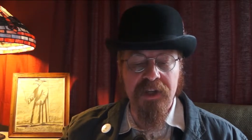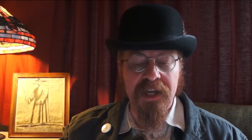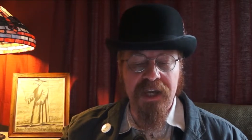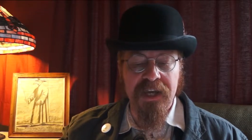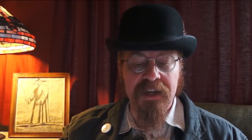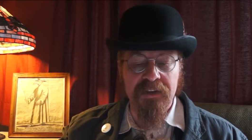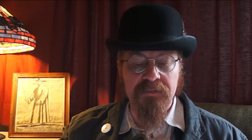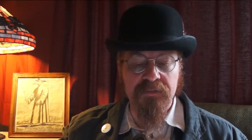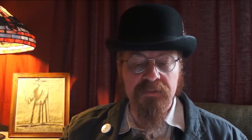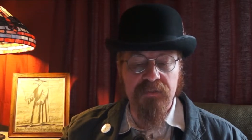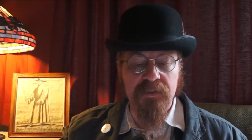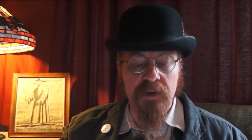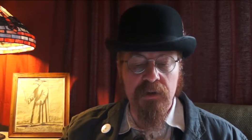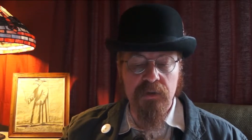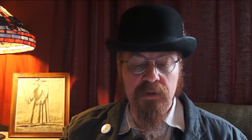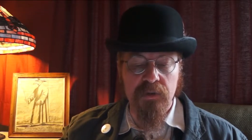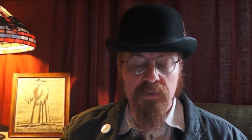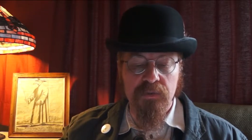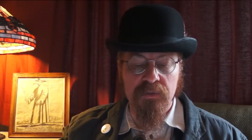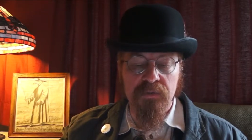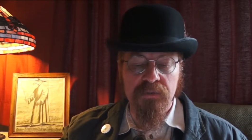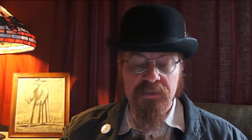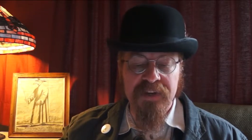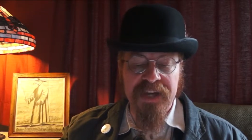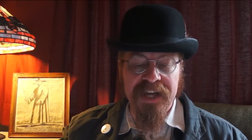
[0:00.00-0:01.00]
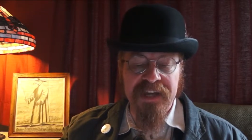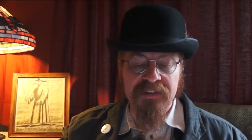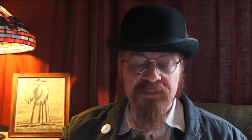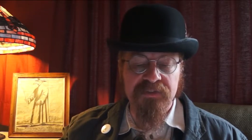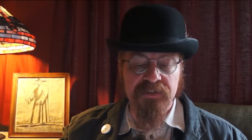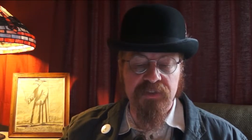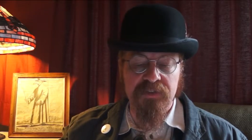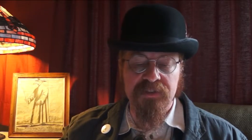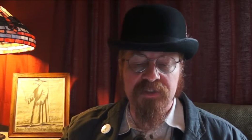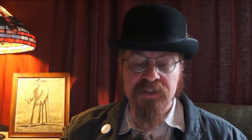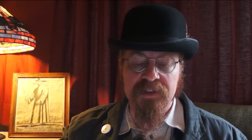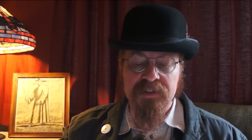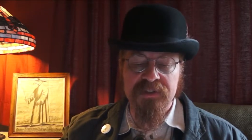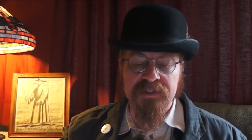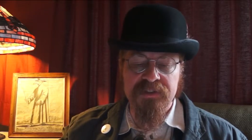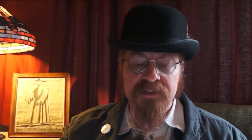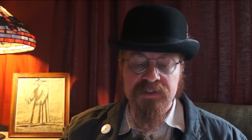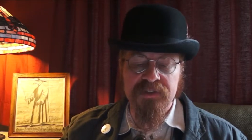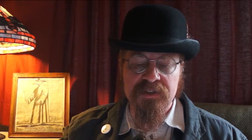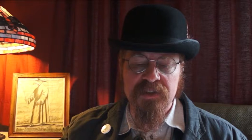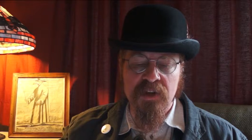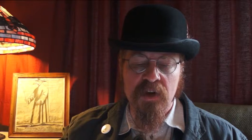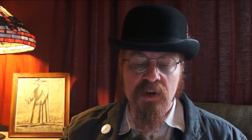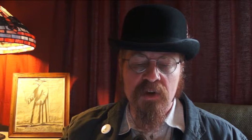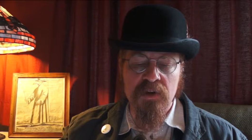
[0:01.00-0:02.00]
and followed faster, till his
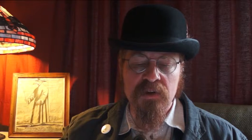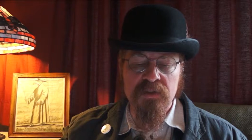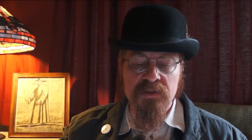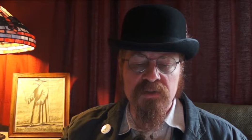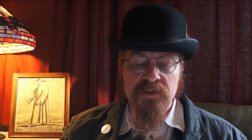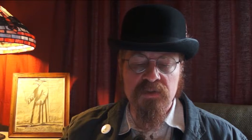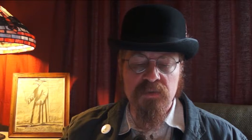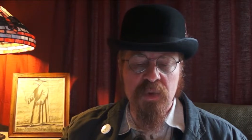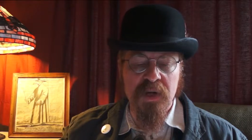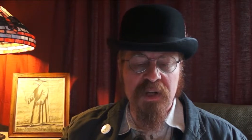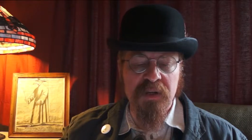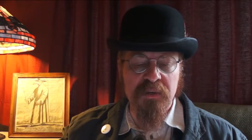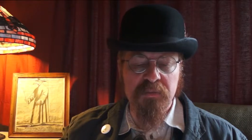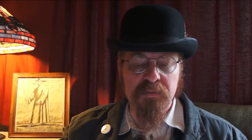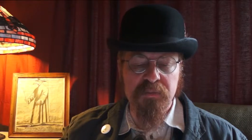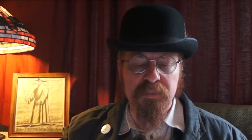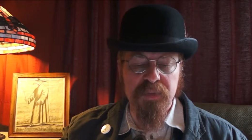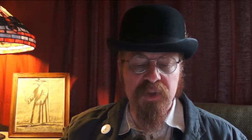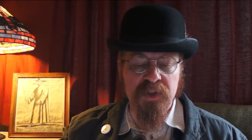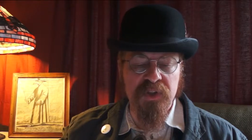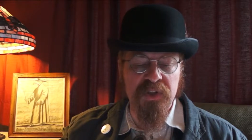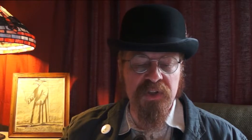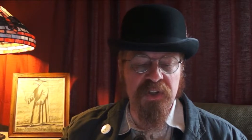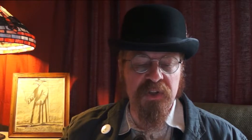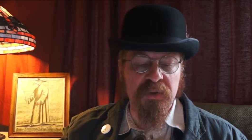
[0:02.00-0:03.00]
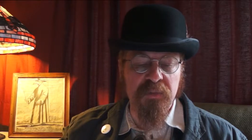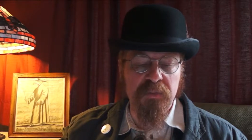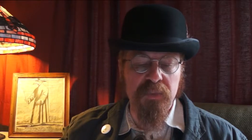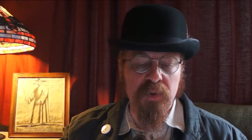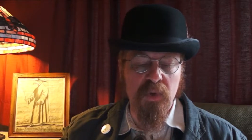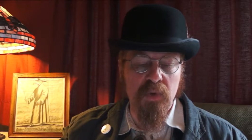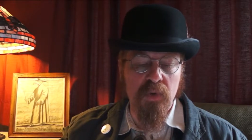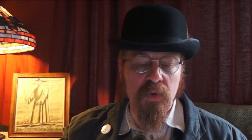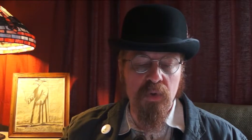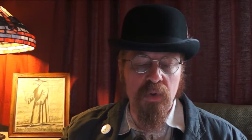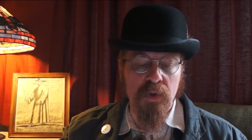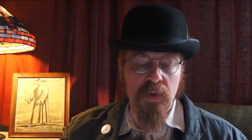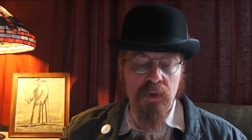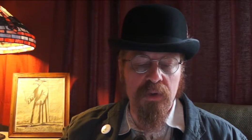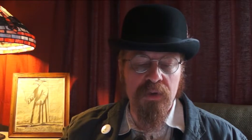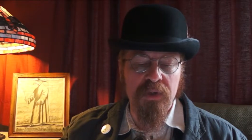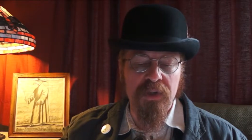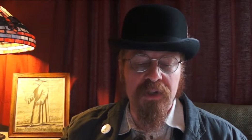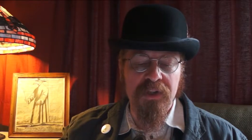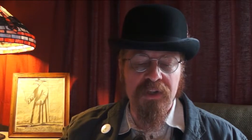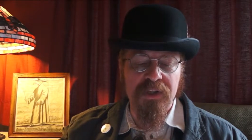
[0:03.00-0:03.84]
songs one burden bore,